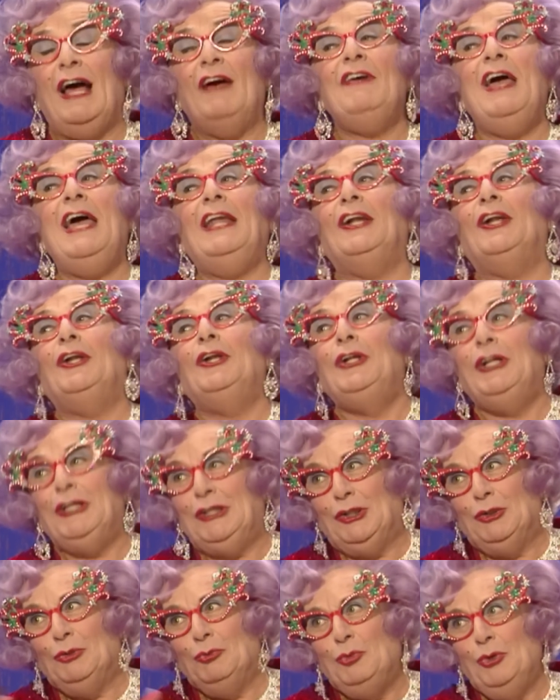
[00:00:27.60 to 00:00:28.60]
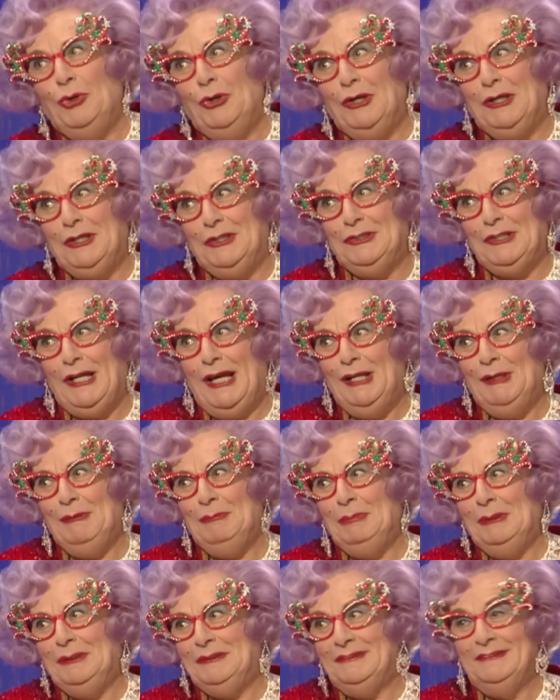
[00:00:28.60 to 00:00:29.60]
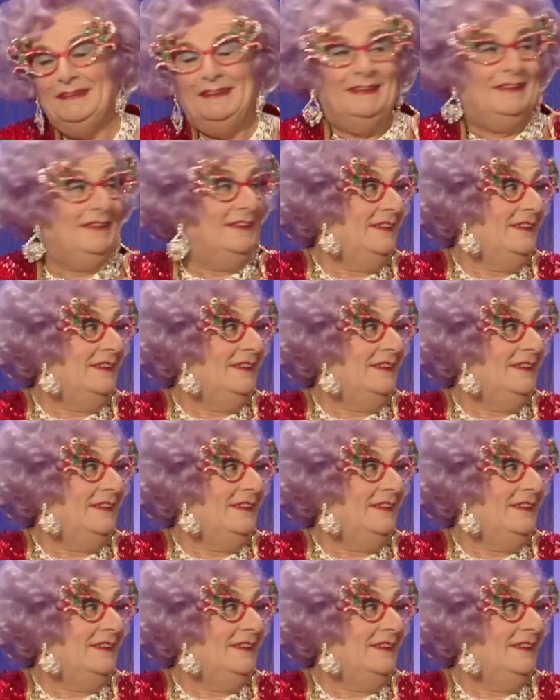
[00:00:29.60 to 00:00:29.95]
I've had a little work done, but have